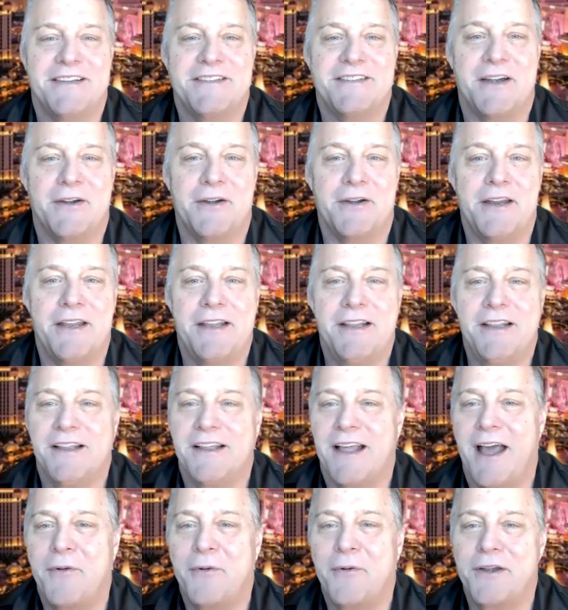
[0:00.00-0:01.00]
Terry,
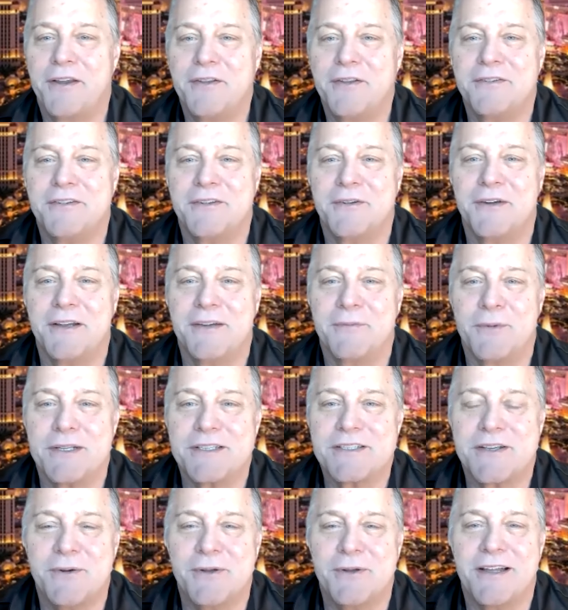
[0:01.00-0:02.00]
how are you doing?
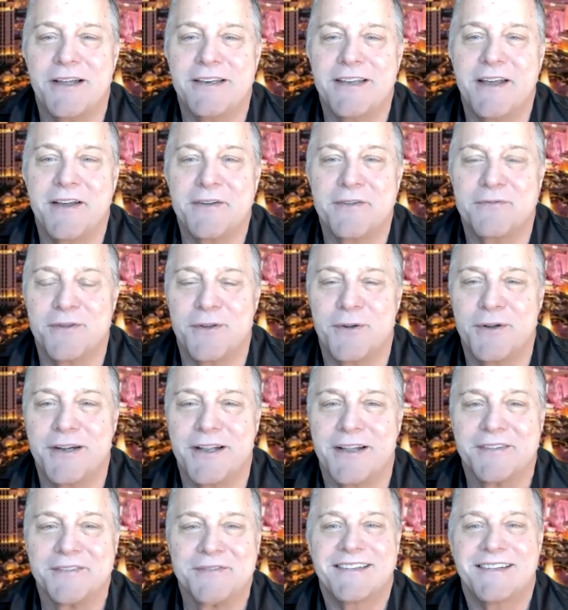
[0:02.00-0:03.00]
What's going on down in
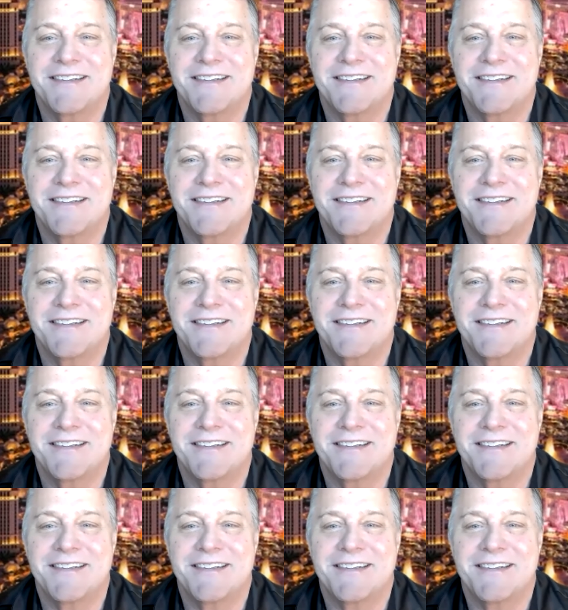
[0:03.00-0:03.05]
Florida?